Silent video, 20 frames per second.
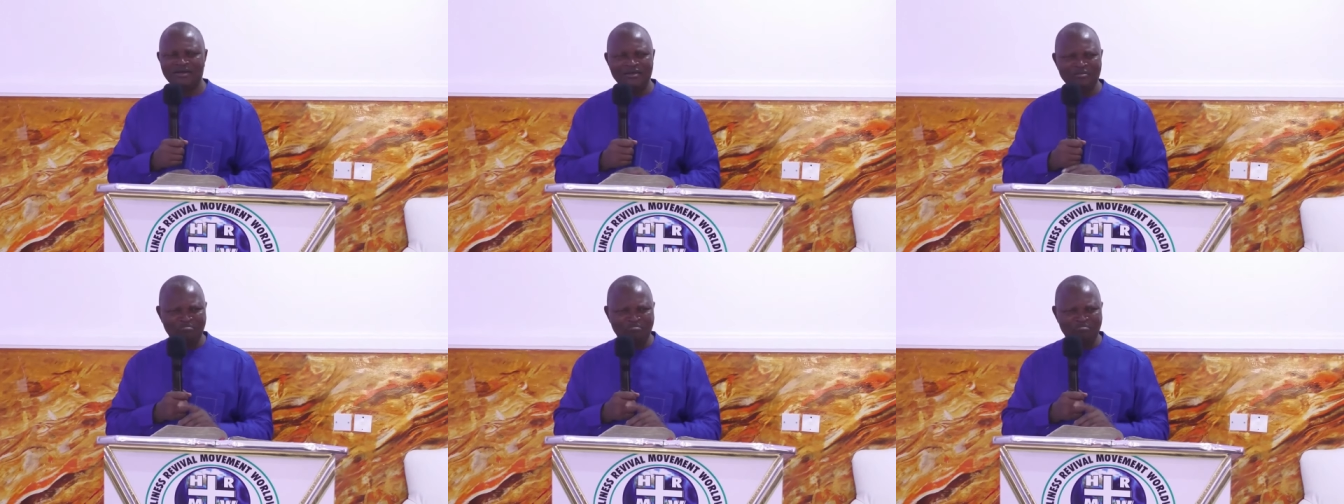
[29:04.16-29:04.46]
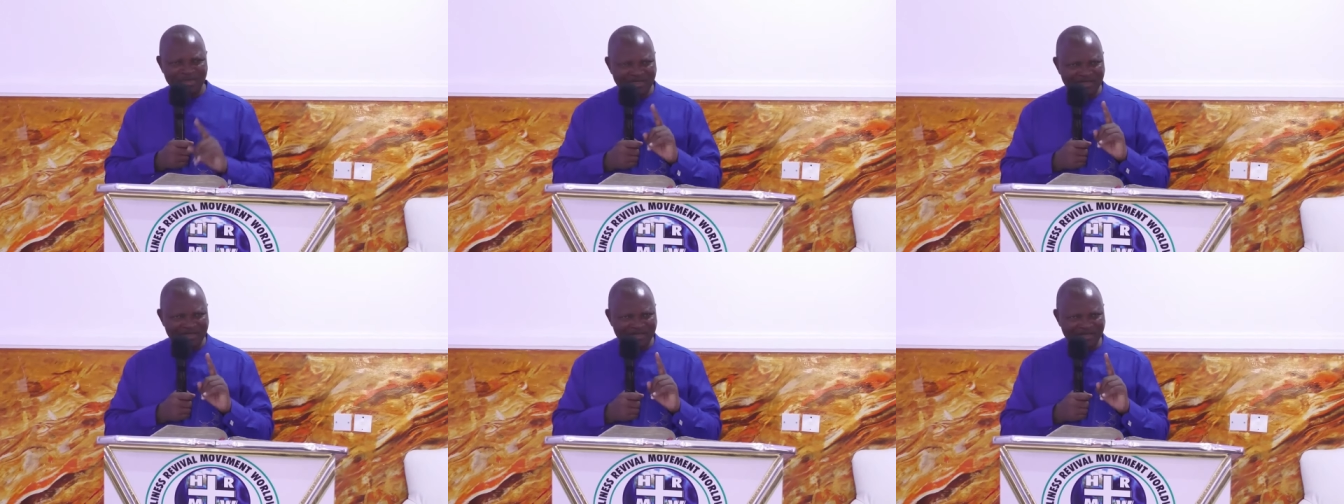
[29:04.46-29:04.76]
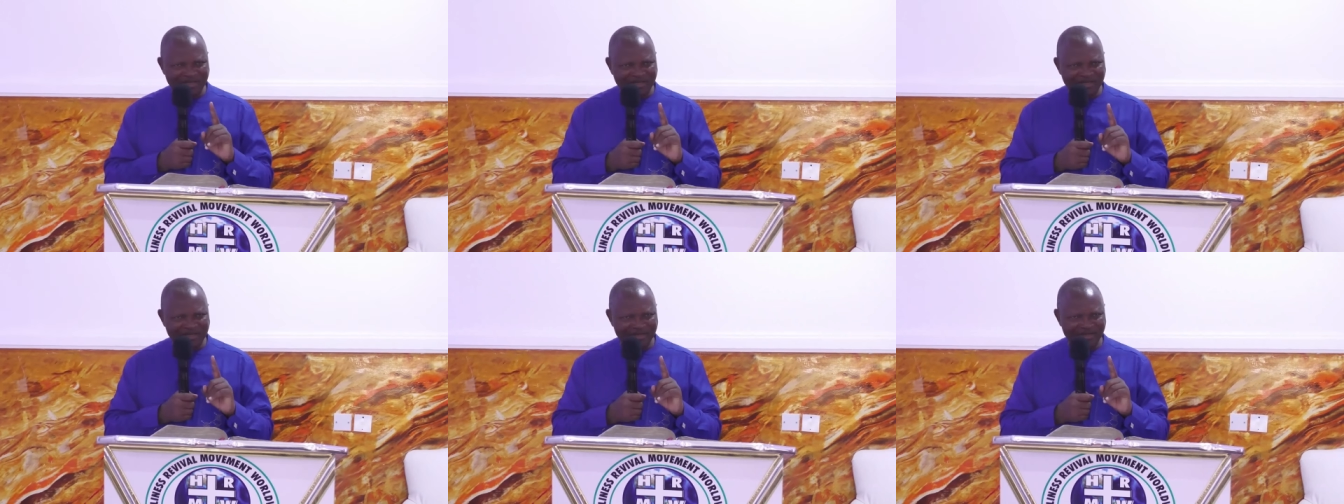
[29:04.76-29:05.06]
Pity,
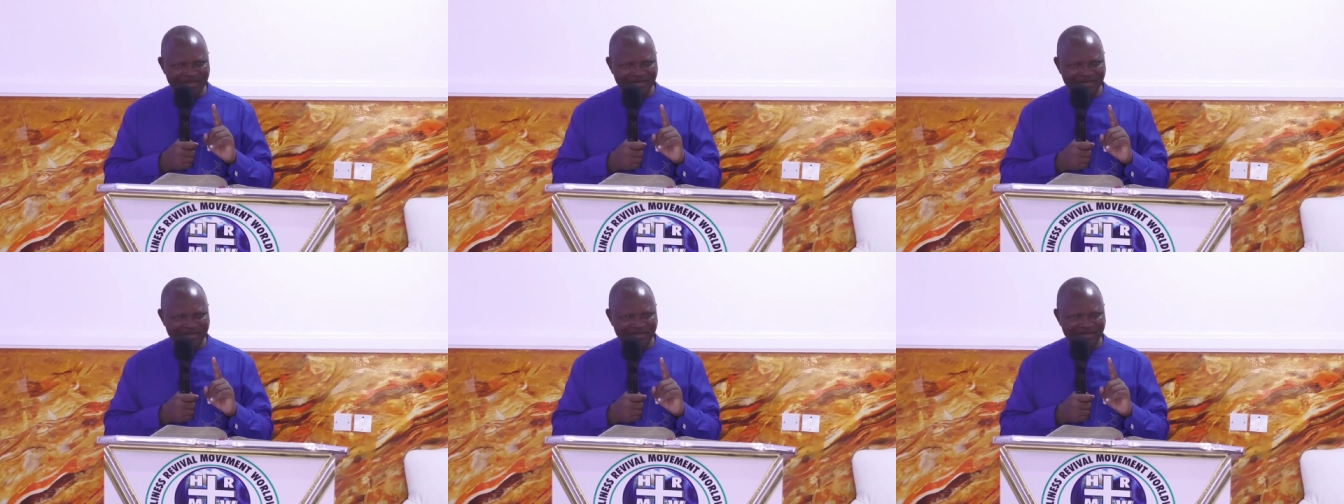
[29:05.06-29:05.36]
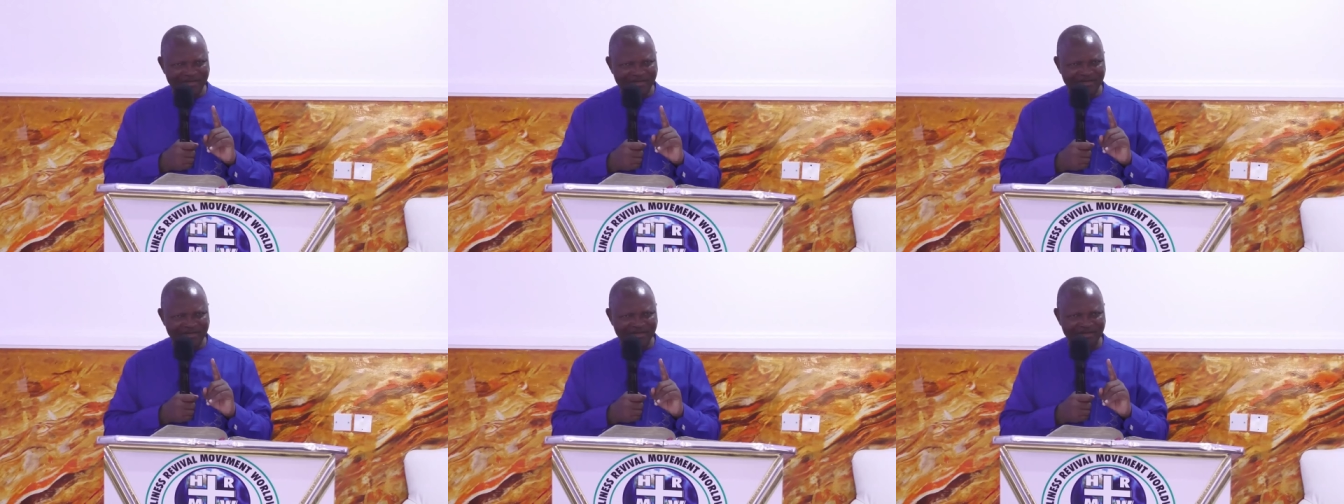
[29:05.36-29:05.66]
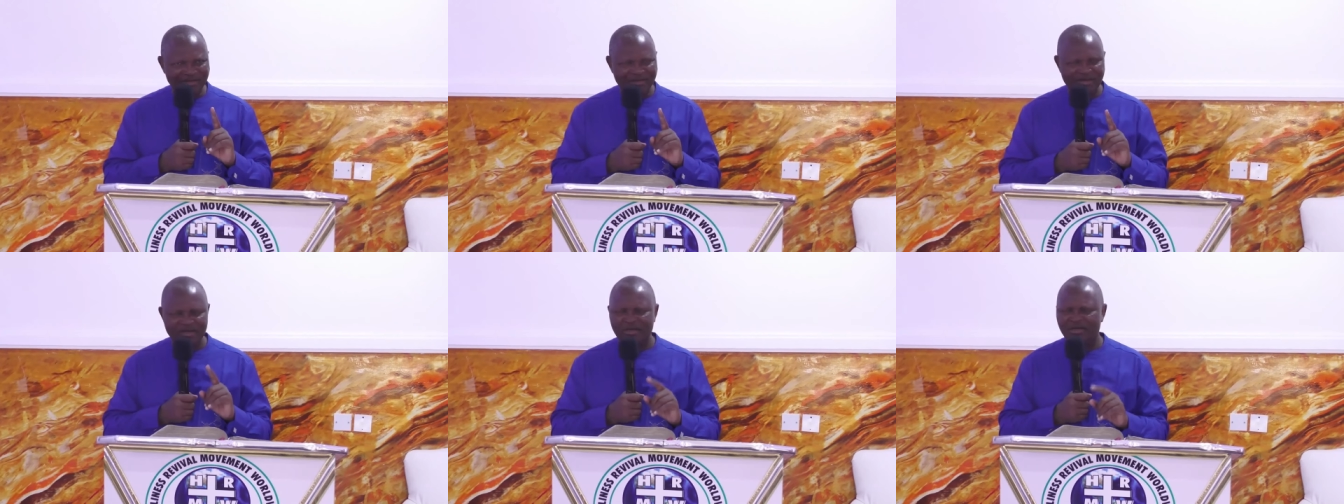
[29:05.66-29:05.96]

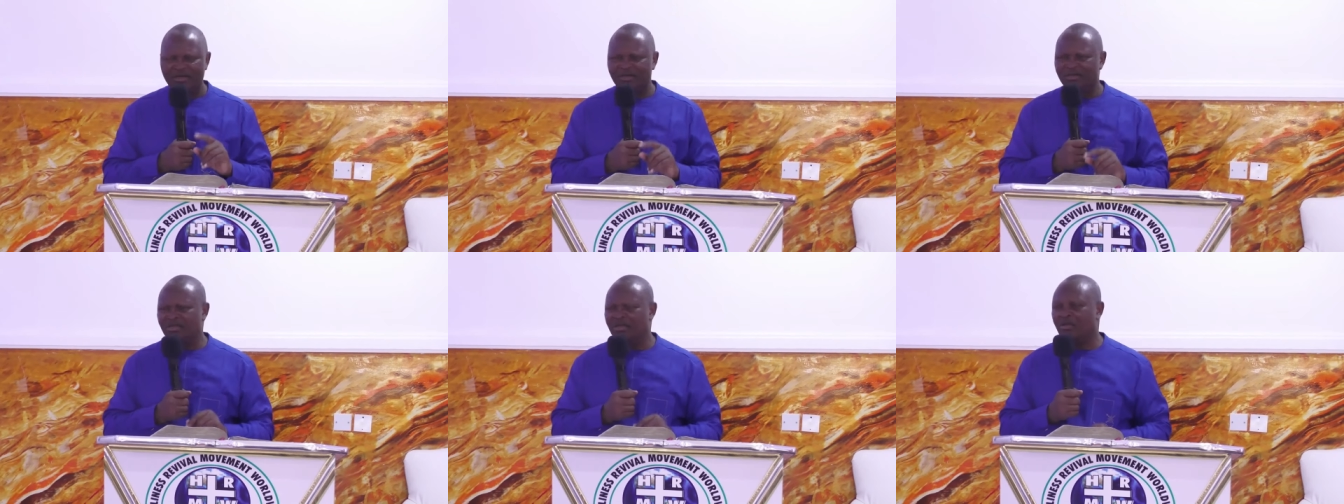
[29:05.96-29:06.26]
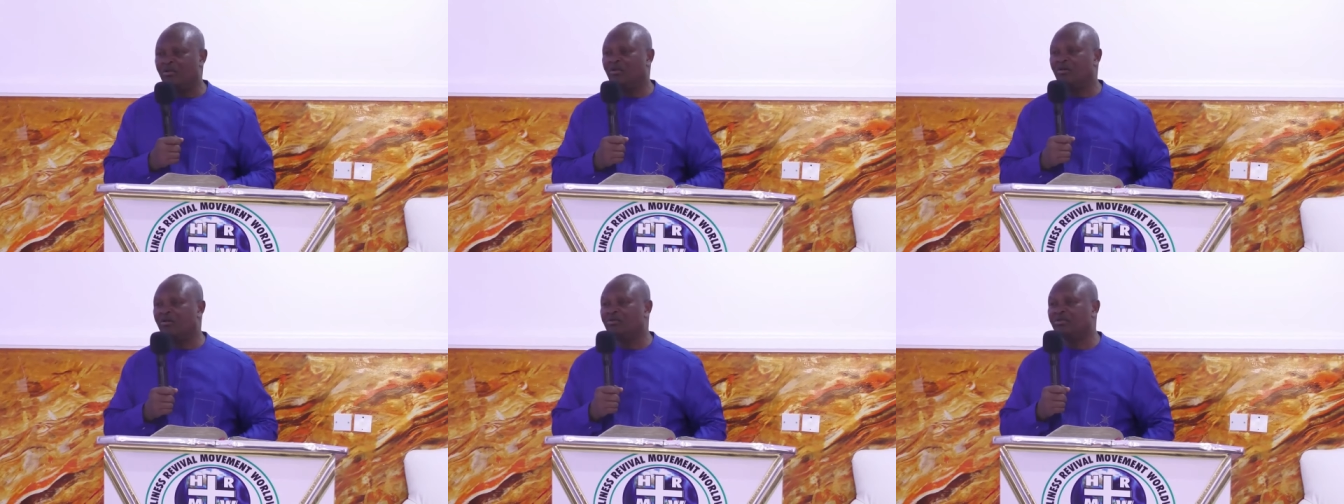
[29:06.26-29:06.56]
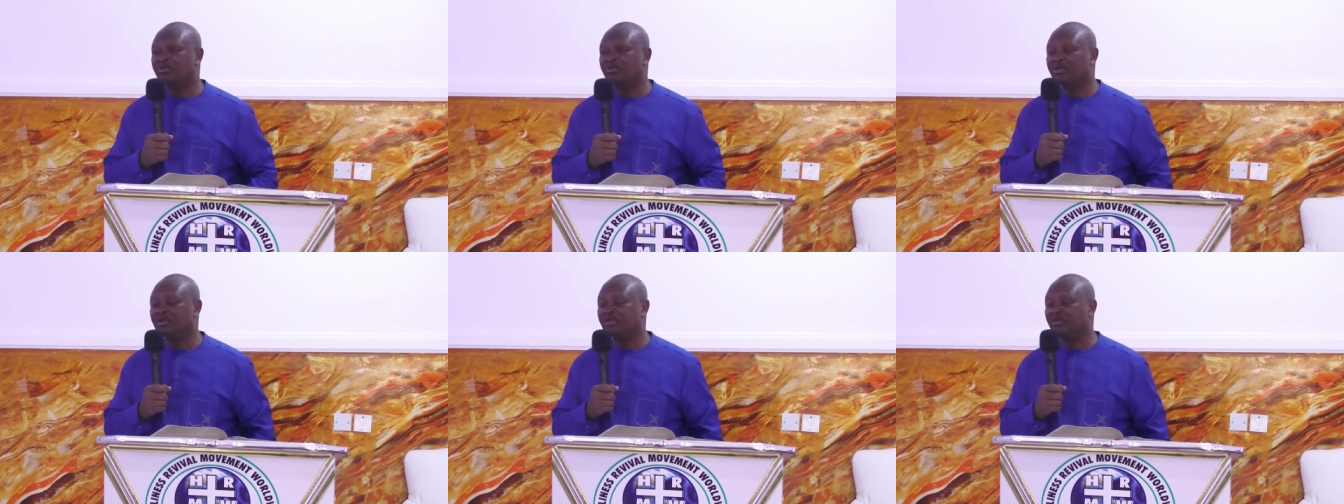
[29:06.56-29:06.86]
the Lord
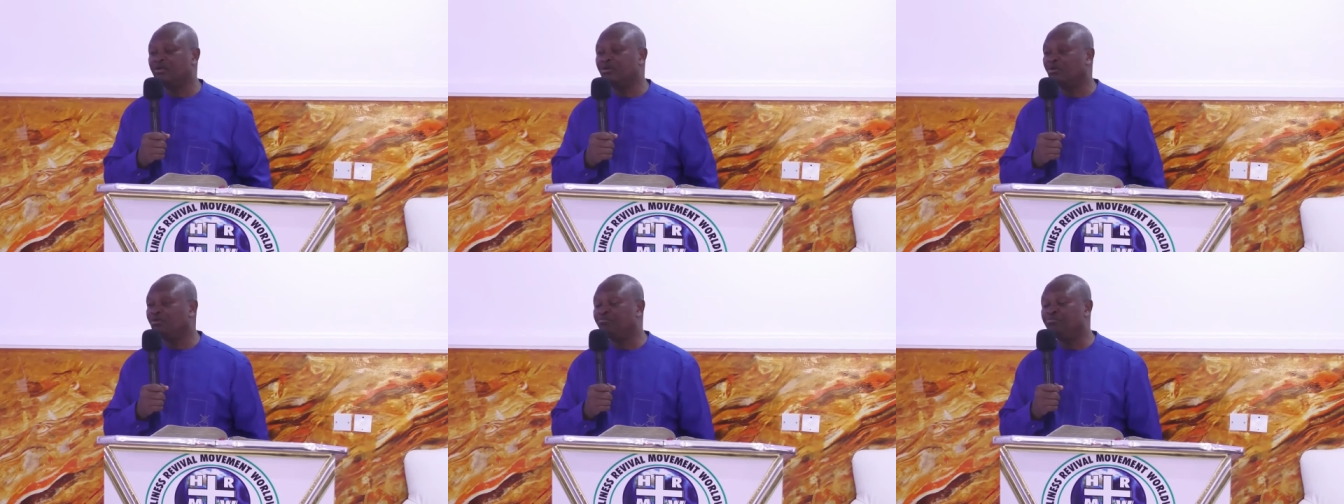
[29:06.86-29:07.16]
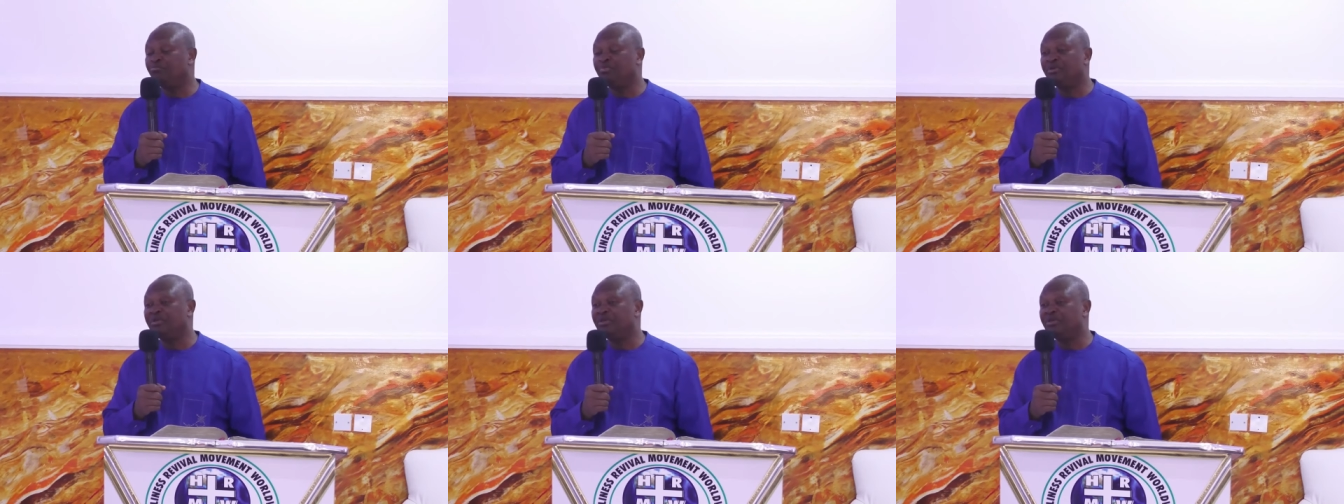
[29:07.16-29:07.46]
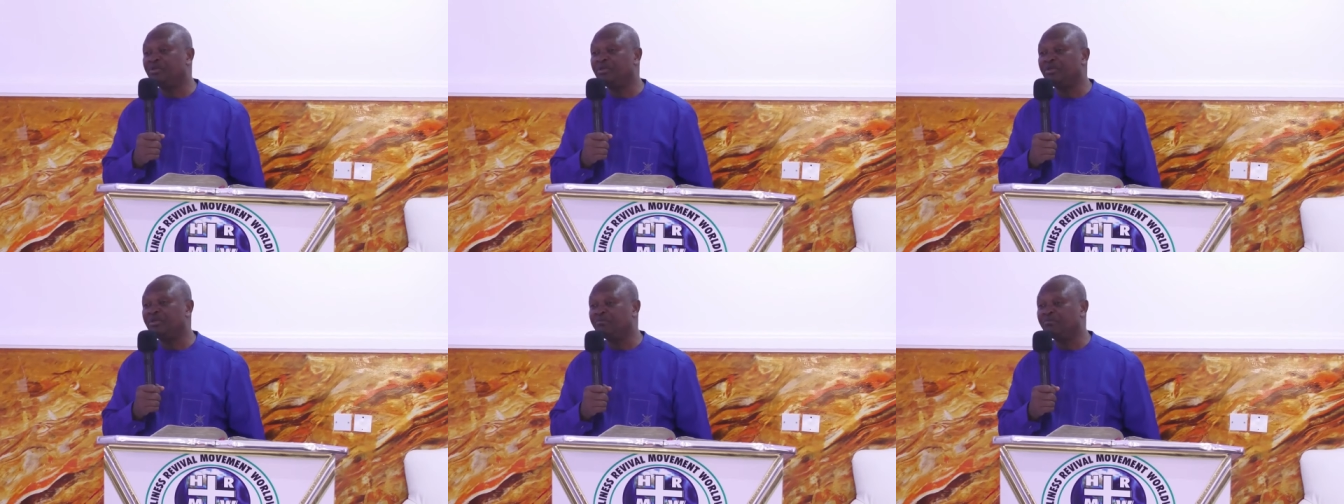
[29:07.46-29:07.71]
said, don't pity him.